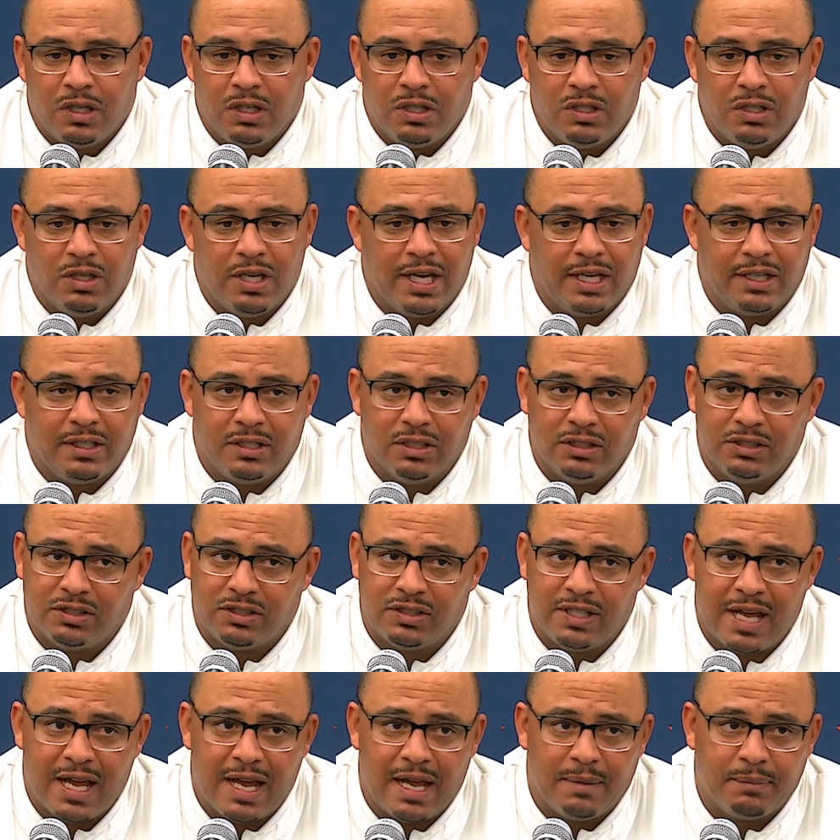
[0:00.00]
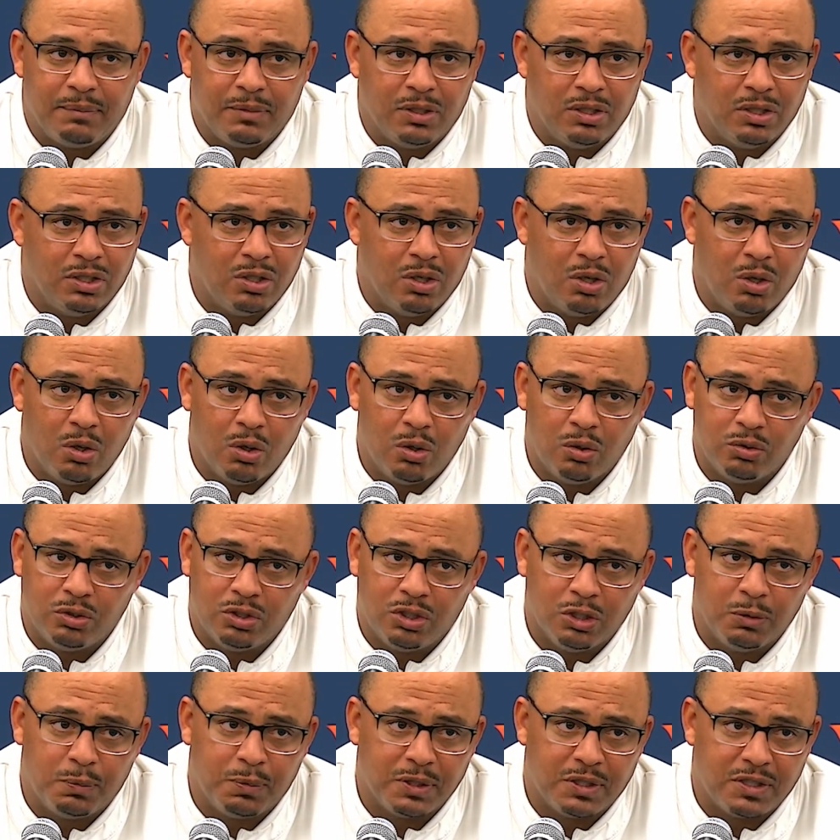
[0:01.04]
Yeah, good snap, good hold,
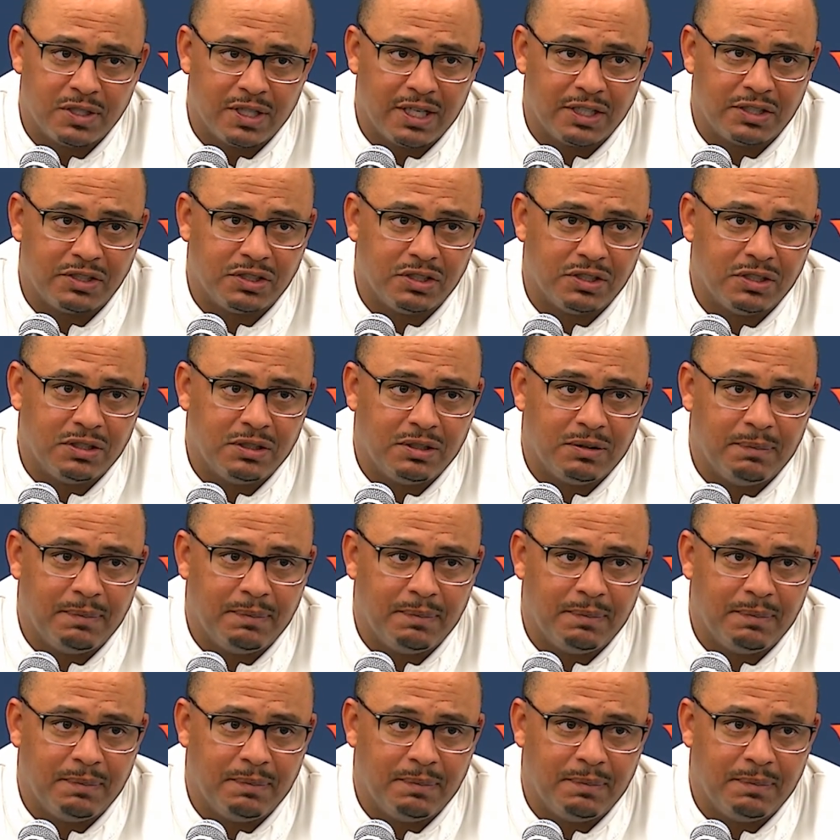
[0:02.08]
good protection.